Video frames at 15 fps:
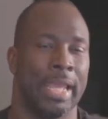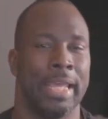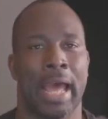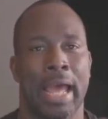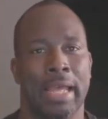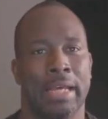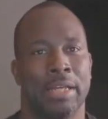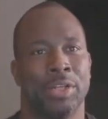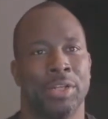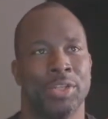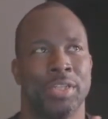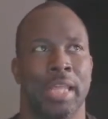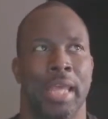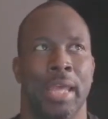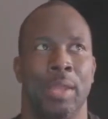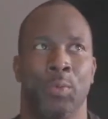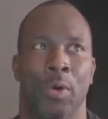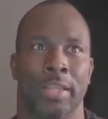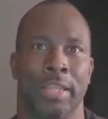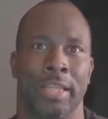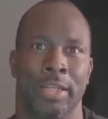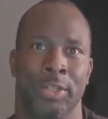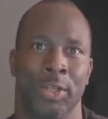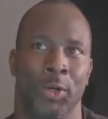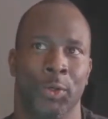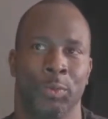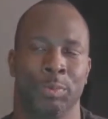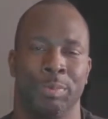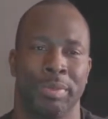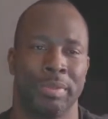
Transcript: And I understand why they don't,